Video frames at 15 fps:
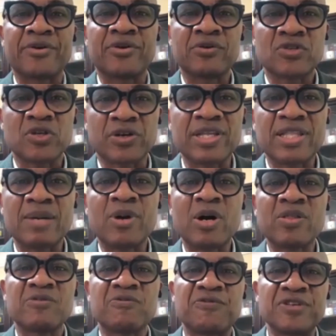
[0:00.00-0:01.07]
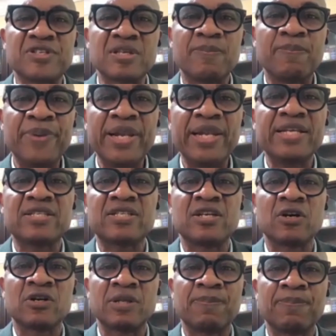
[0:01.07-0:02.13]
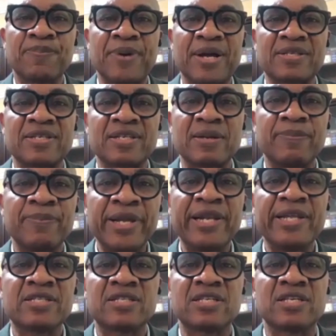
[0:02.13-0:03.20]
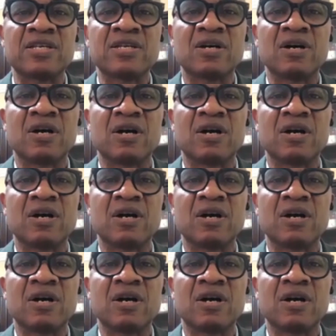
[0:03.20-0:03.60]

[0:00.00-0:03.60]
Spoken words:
you talking about the feasibility or the practicability